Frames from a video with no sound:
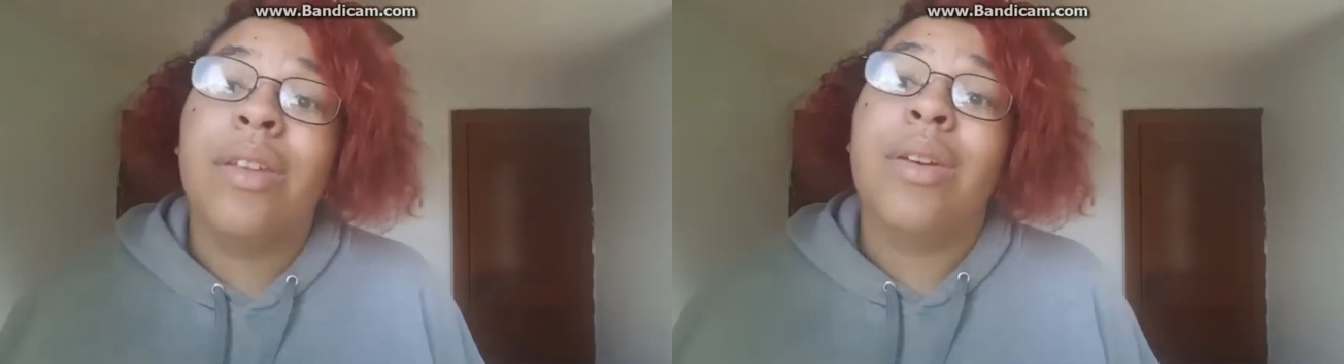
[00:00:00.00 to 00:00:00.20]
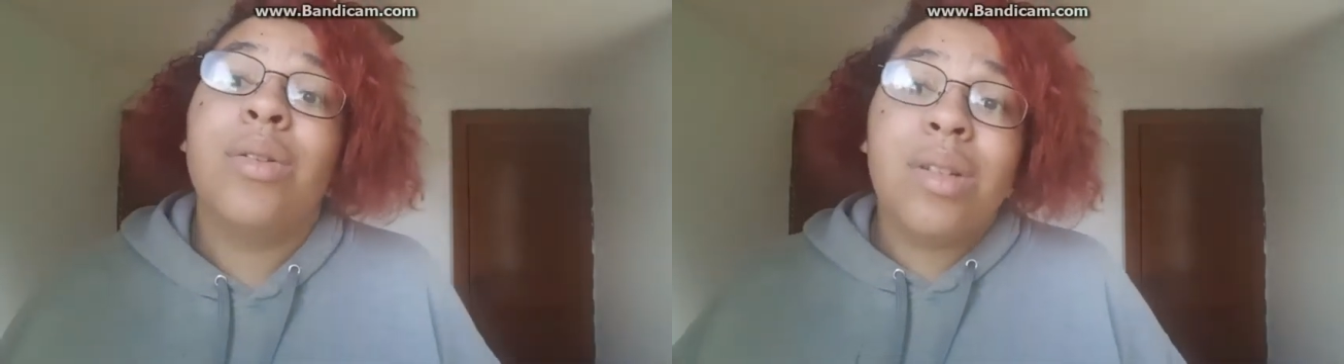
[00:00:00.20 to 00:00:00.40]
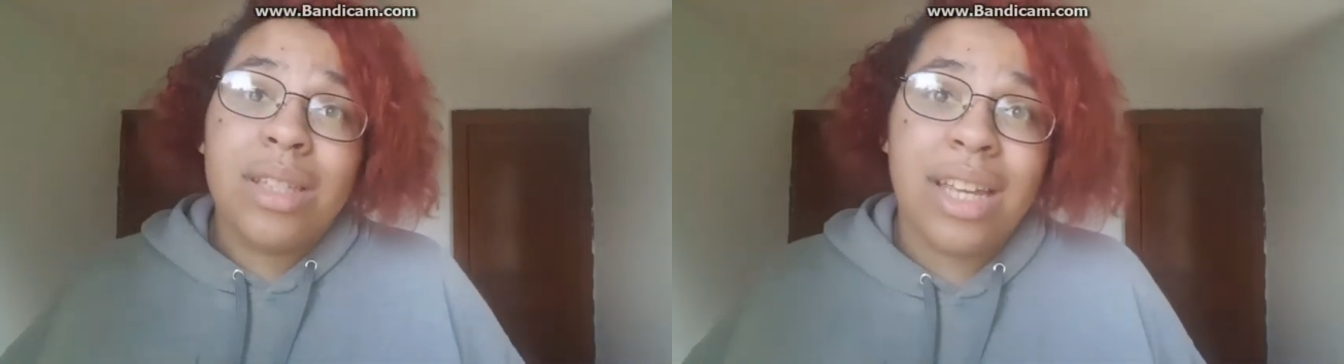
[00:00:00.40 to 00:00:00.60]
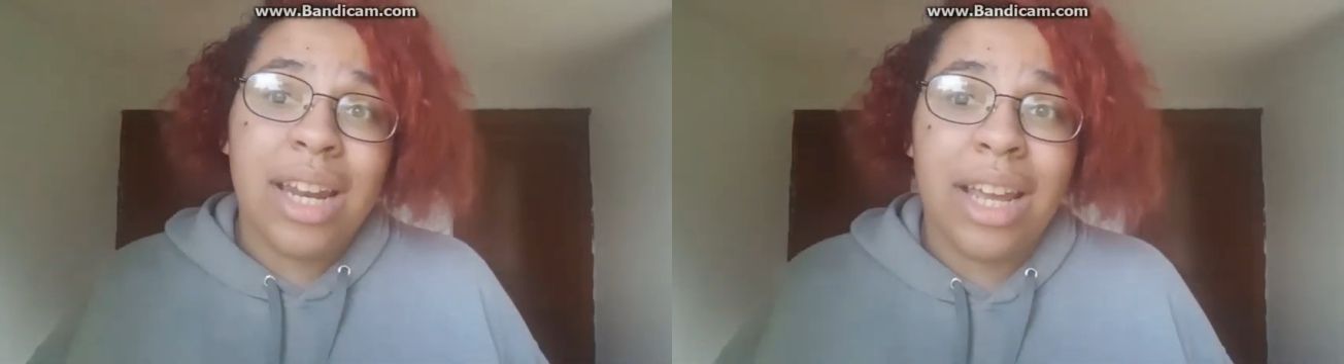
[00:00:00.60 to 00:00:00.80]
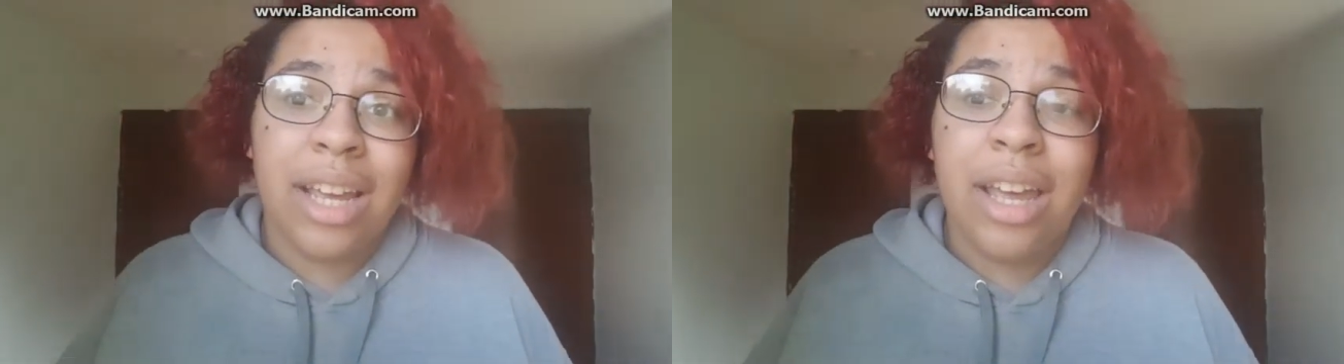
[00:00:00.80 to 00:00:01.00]
the old
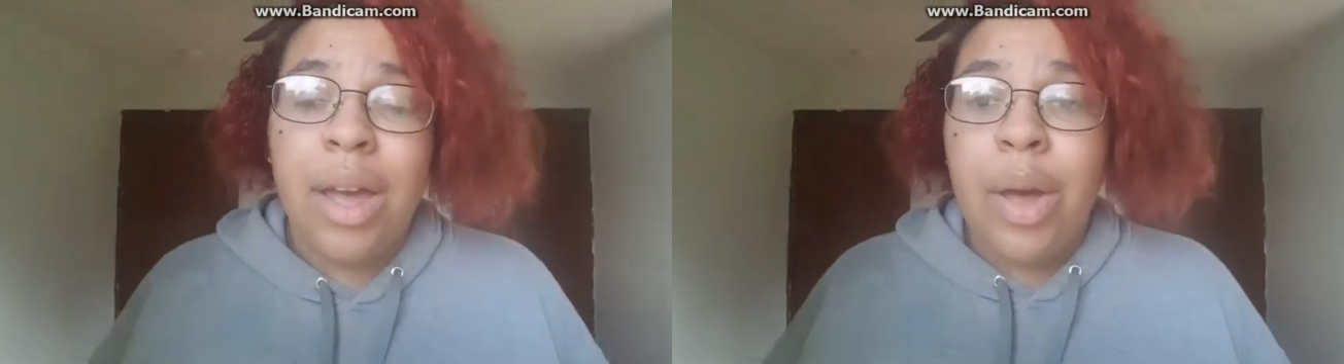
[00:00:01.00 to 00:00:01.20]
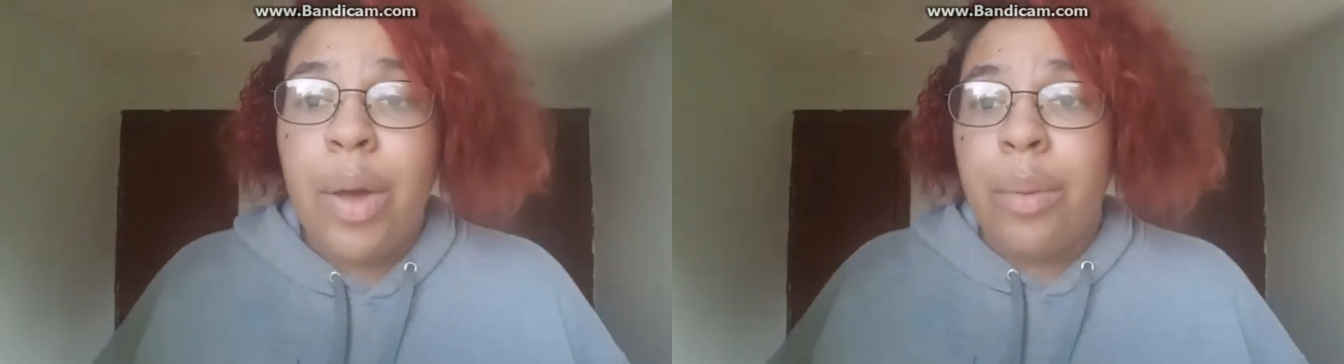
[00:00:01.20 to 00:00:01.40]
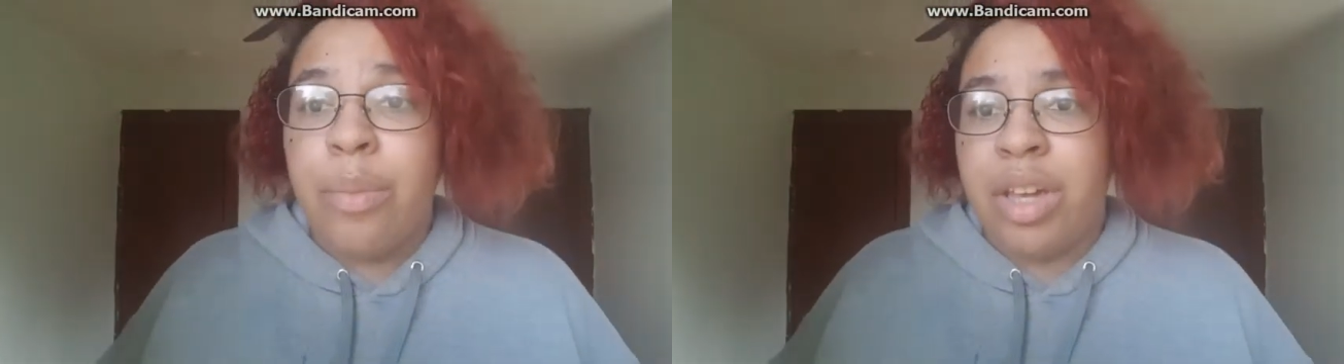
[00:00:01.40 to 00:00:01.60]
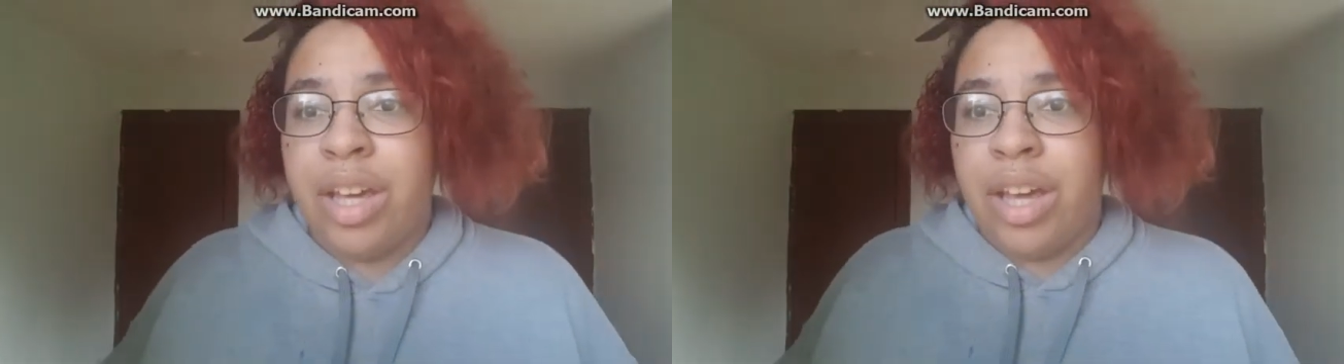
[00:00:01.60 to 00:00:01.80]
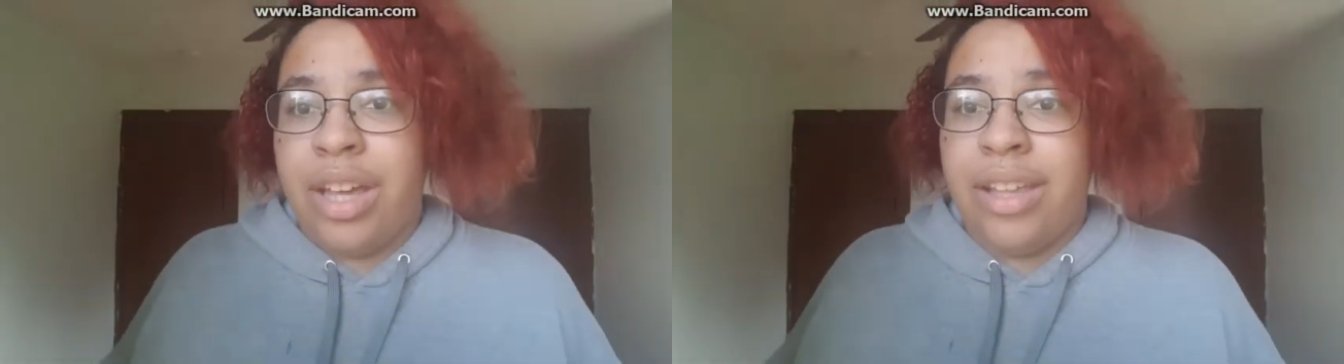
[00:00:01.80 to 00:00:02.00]
setting
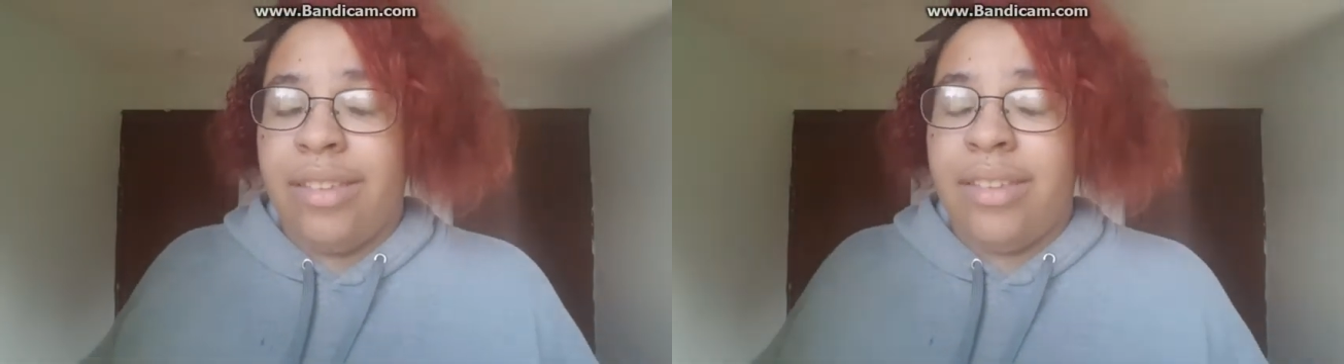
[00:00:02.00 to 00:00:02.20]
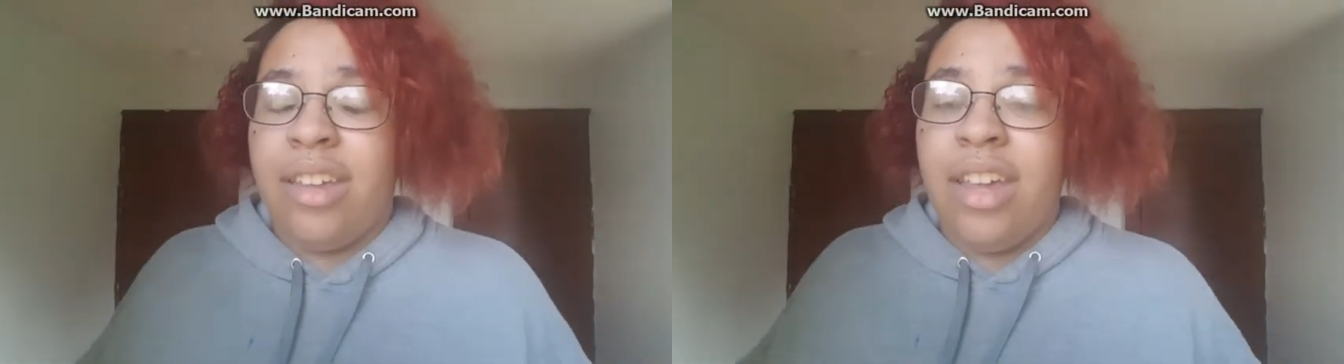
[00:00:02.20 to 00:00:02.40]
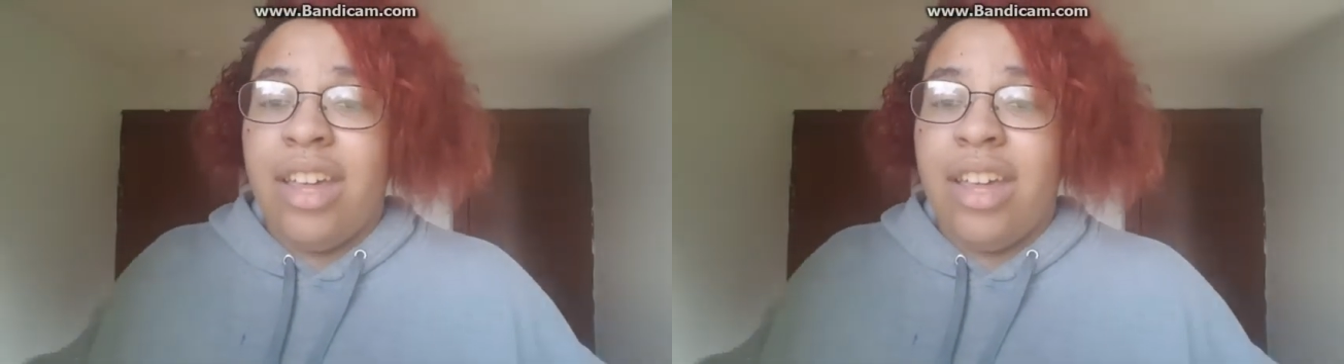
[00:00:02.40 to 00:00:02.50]
because